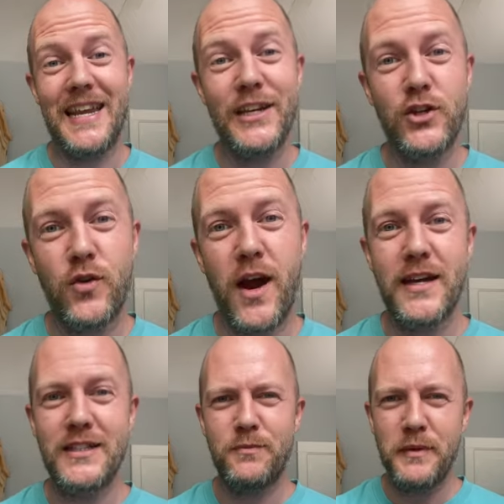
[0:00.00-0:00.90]
in
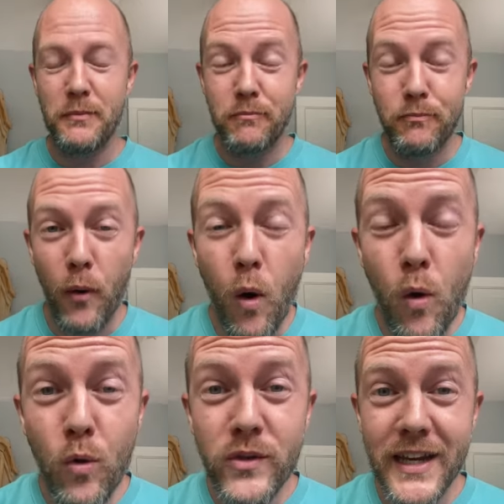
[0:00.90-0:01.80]
Christ, be
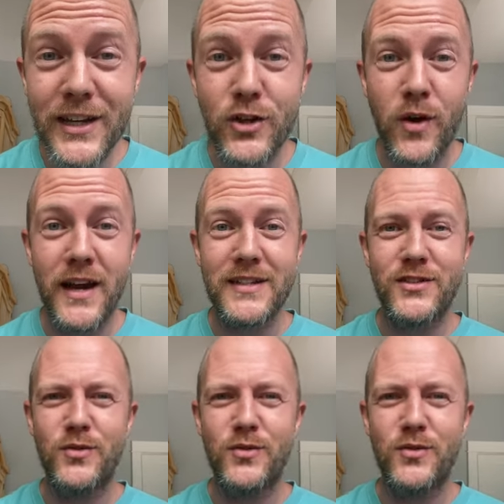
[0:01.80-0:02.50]
bold in Christ.